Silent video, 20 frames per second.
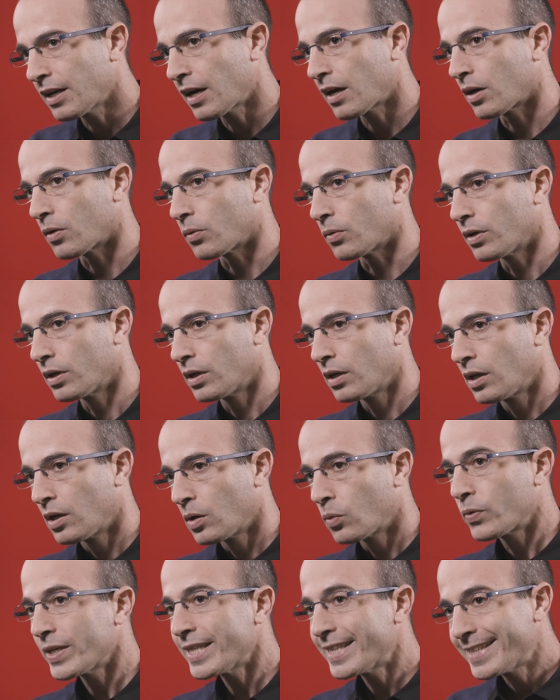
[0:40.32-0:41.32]
now,
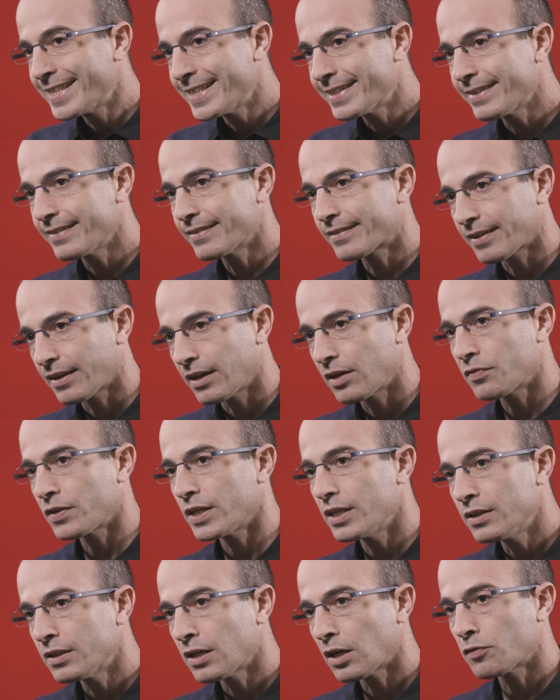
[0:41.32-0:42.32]
we didn't have
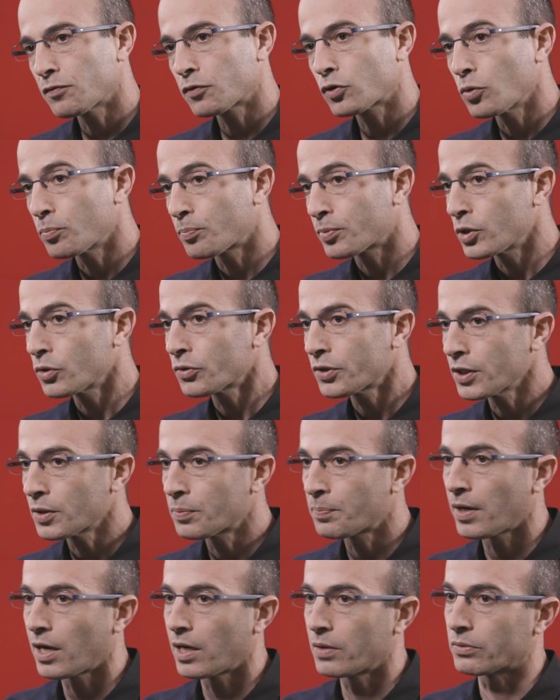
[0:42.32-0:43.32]
enough computing
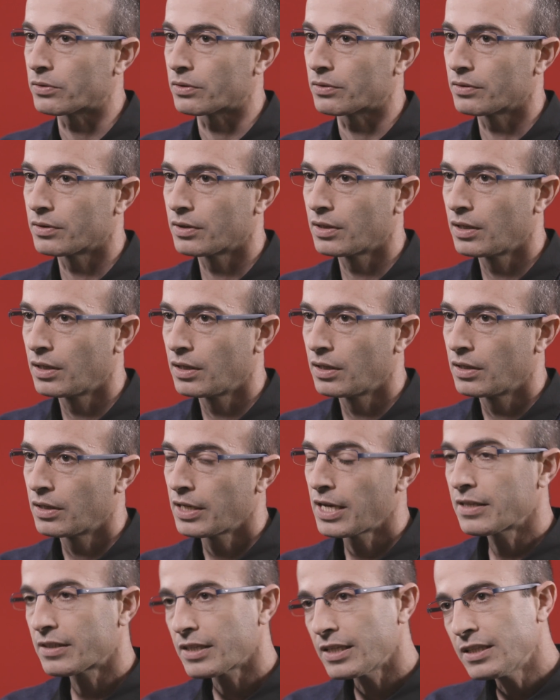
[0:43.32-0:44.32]
power
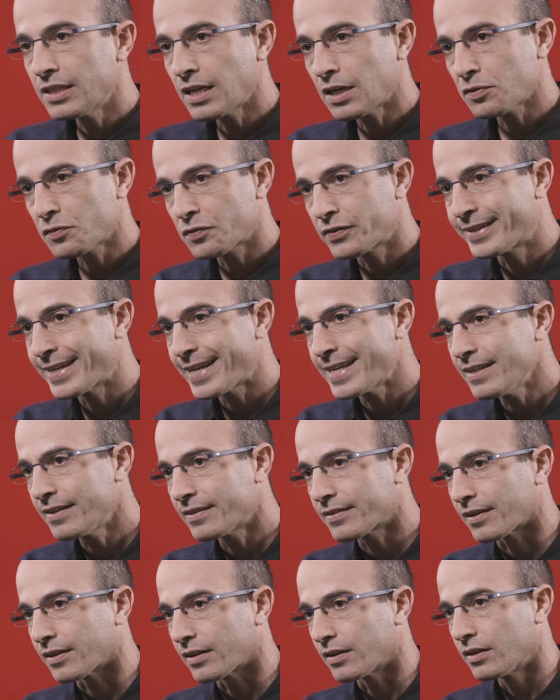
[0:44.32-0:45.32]
and enough
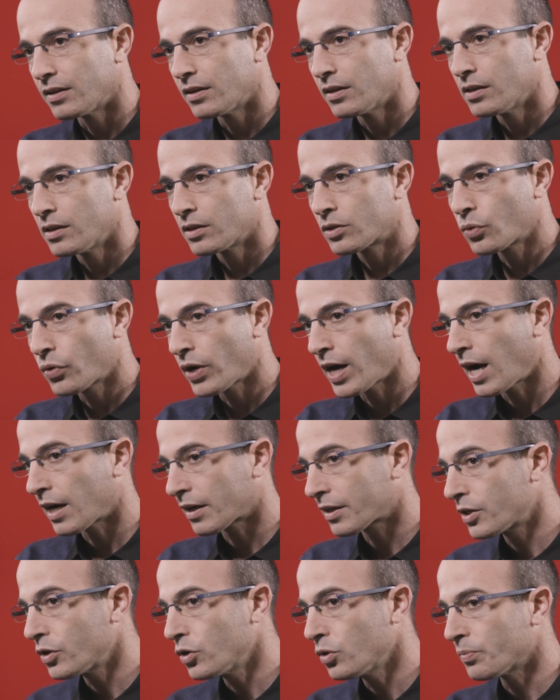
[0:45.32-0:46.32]
data to
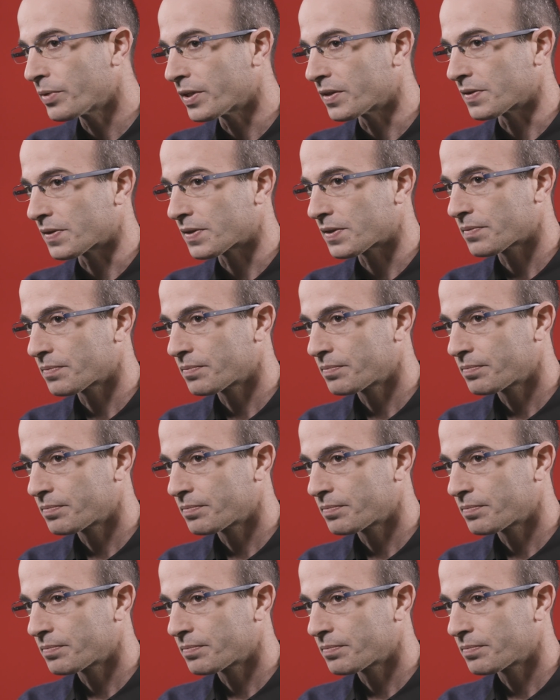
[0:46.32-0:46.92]
hack humans.